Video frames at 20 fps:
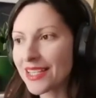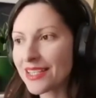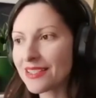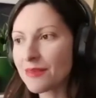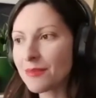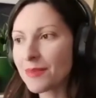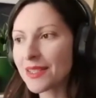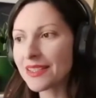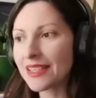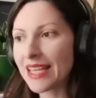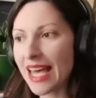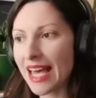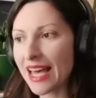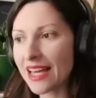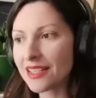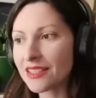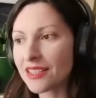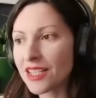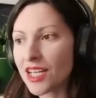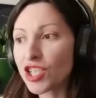Elizabeth
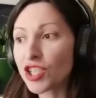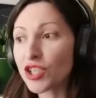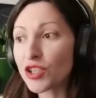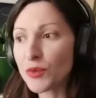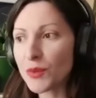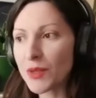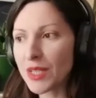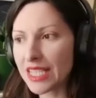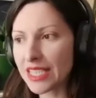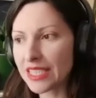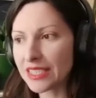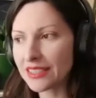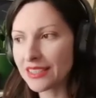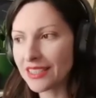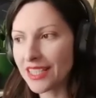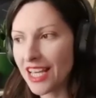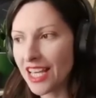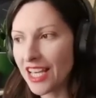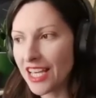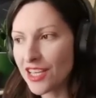Ann
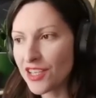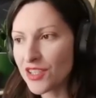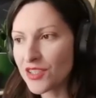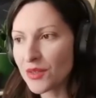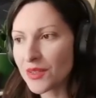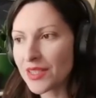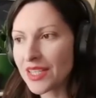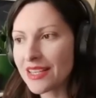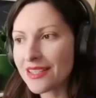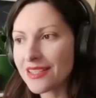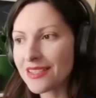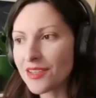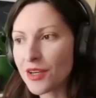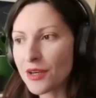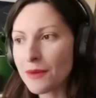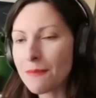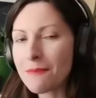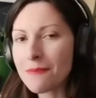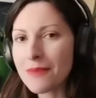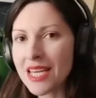Green. So that's
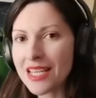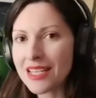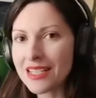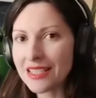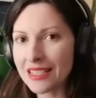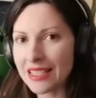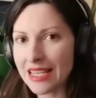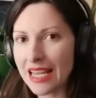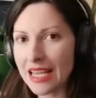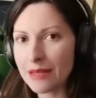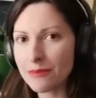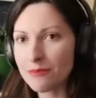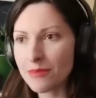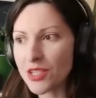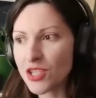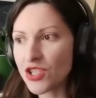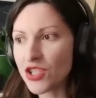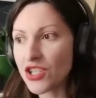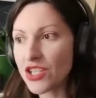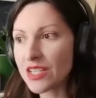her maiden name,
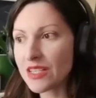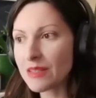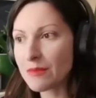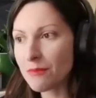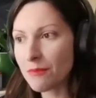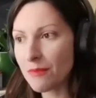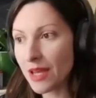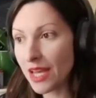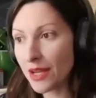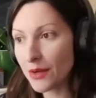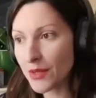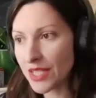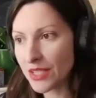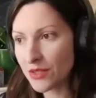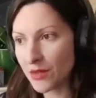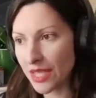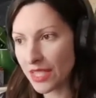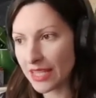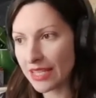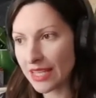but she is
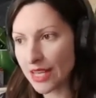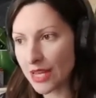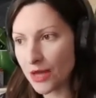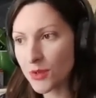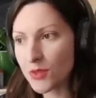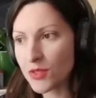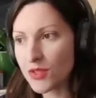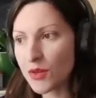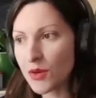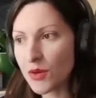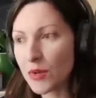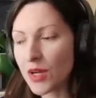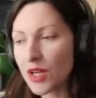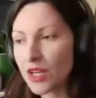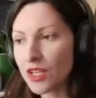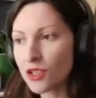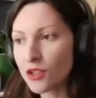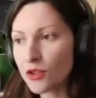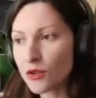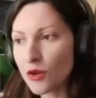married right now,
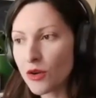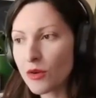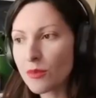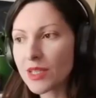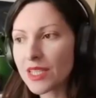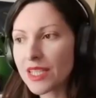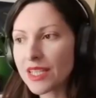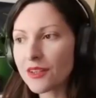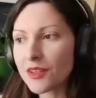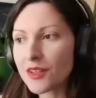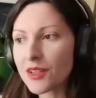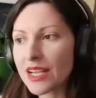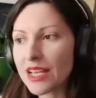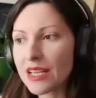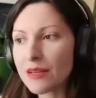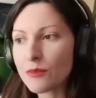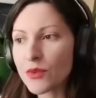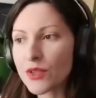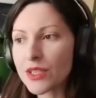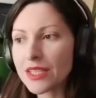so normally her
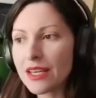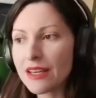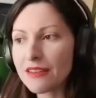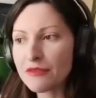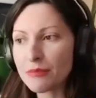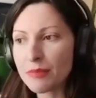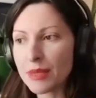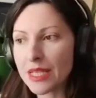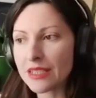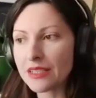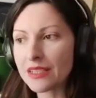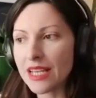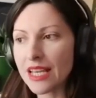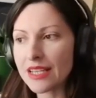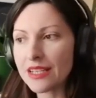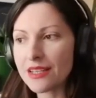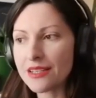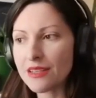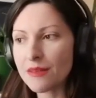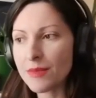name would have
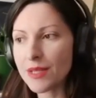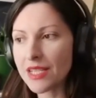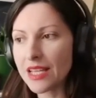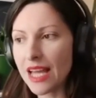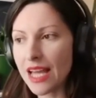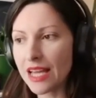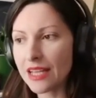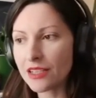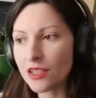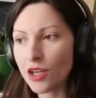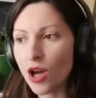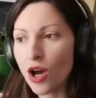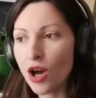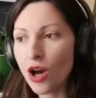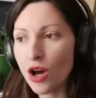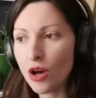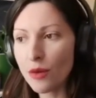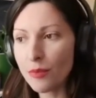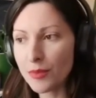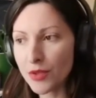been Elizabeth Ann
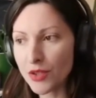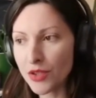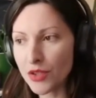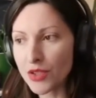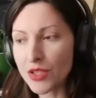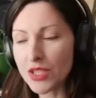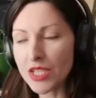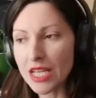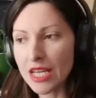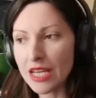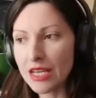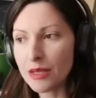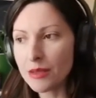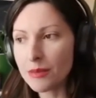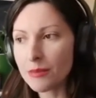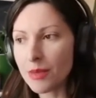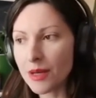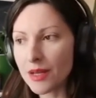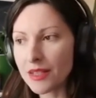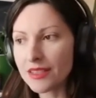Hopgood,
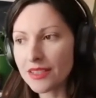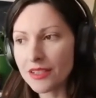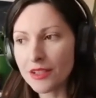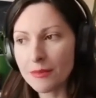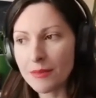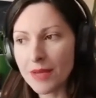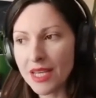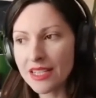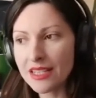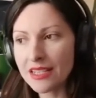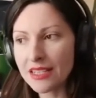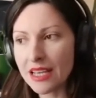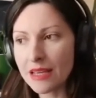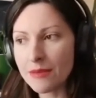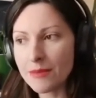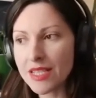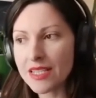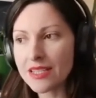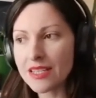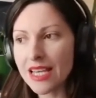but her maiden
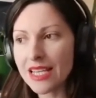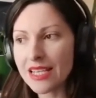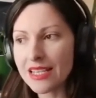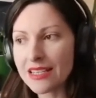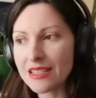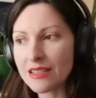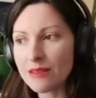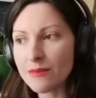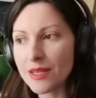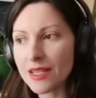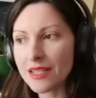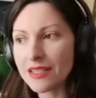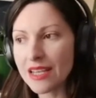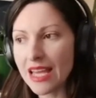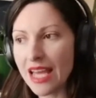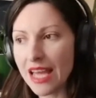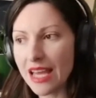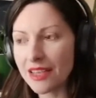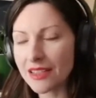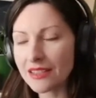name is
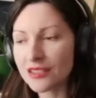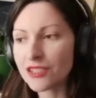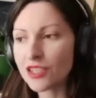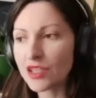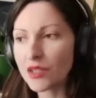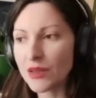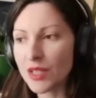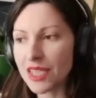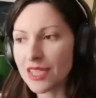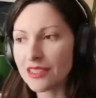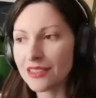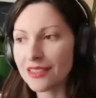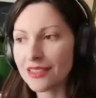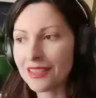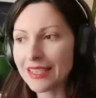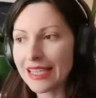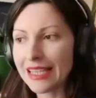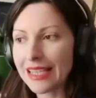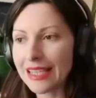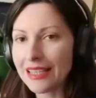Elizabeth Ann Green.
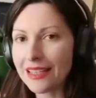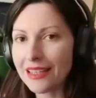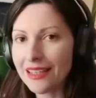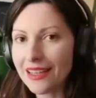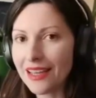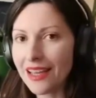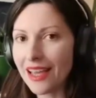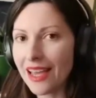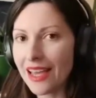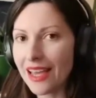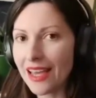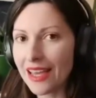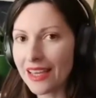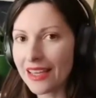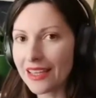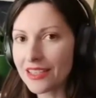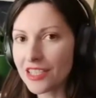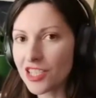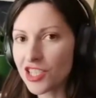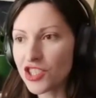
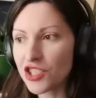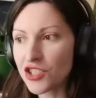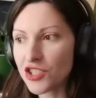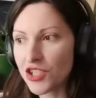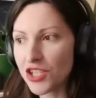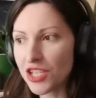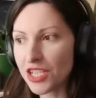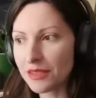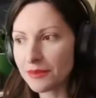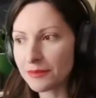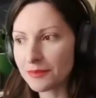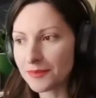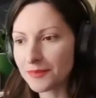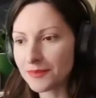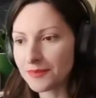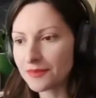E-A-G.